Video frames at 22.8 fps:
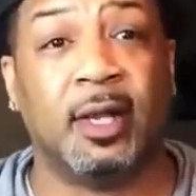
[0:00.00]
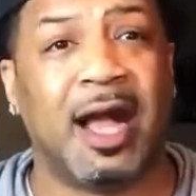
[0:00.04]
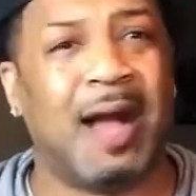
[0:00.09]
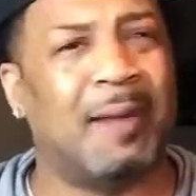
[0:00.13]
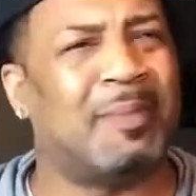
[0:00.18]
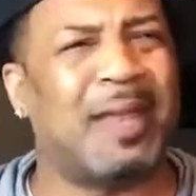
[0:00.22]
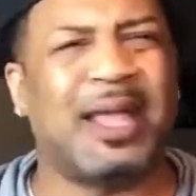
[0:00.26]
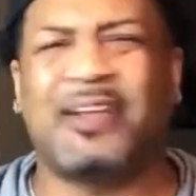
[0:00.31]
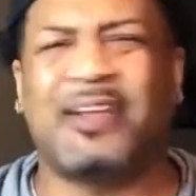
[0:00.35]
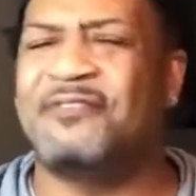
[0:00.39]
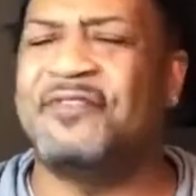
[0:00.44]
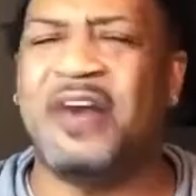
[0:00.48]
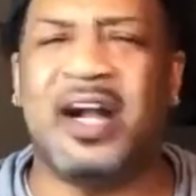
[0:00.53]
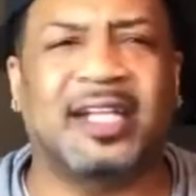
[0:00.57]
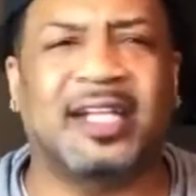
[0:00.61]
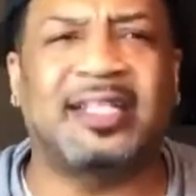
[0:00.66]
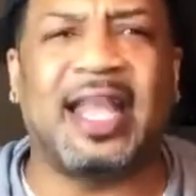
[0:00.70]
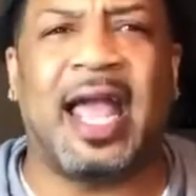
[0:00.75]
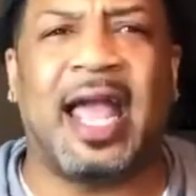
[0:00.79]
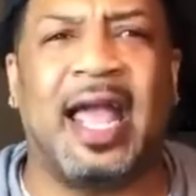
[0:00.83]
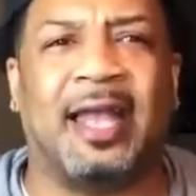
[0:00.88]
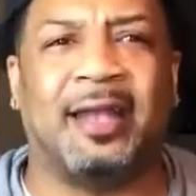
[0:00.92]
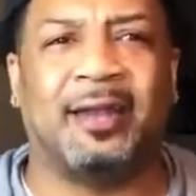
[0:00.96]
I'm like, fuck
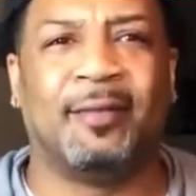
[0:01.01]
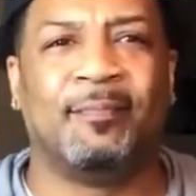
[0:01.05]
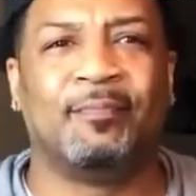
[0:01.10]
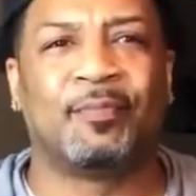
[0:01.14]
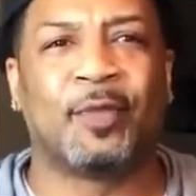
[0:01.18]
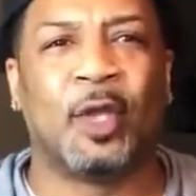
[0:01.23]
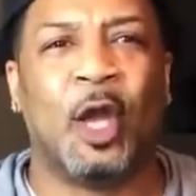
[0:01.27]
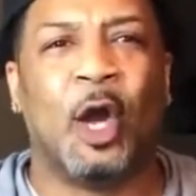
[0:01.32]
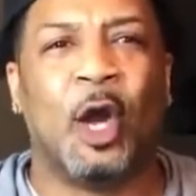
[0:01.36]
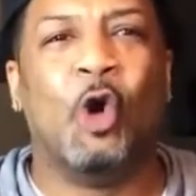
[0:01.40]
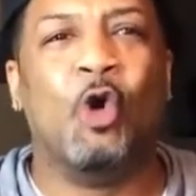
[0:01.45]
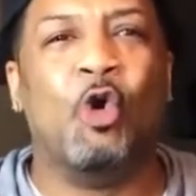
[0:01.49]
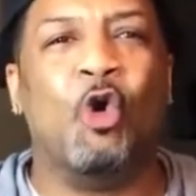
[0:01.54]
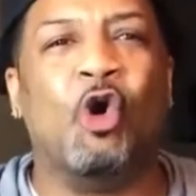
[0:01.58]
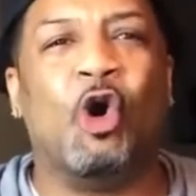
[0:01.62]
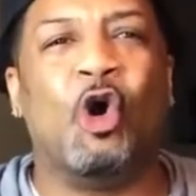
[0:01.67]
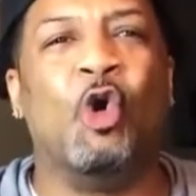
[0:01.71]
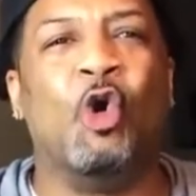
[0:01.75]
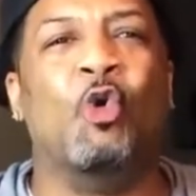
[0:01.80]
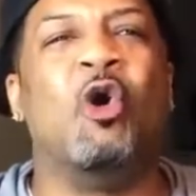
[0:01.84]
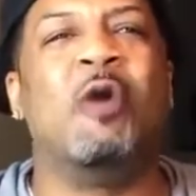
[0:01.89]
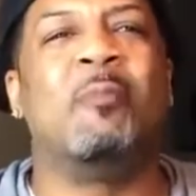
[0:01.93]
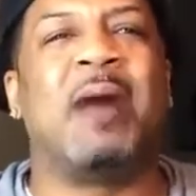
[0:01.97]
that.
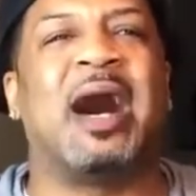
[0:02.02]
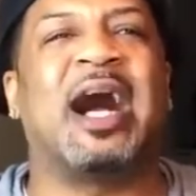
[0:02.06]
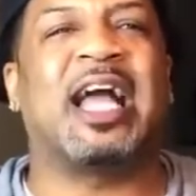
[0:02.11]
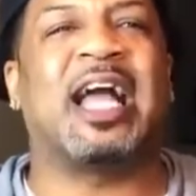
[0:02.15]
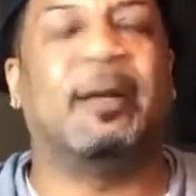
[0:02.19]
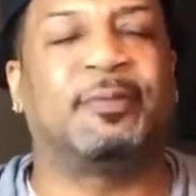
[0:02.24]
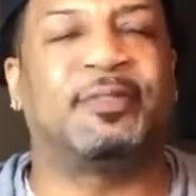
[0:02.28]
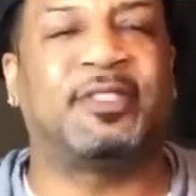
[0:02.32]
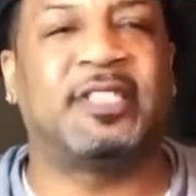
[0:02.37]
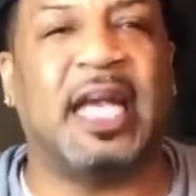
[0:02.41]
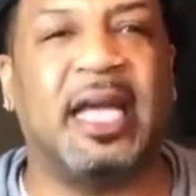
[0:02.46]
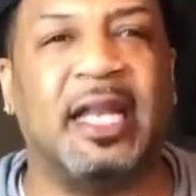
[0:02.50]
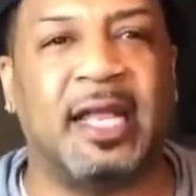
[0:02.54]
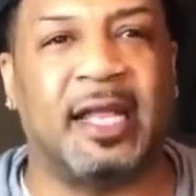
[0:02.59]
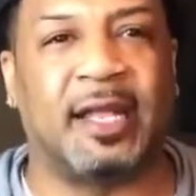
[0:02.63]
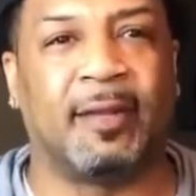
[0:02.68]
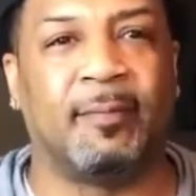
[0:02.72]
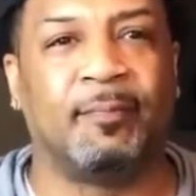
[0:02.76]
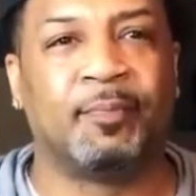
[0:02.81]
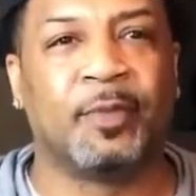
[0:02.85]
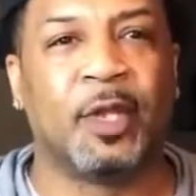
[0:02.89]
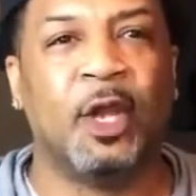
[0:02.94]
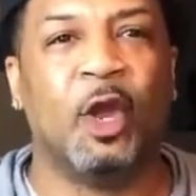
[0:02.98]
Who am I
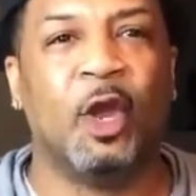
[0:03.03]
upsetting?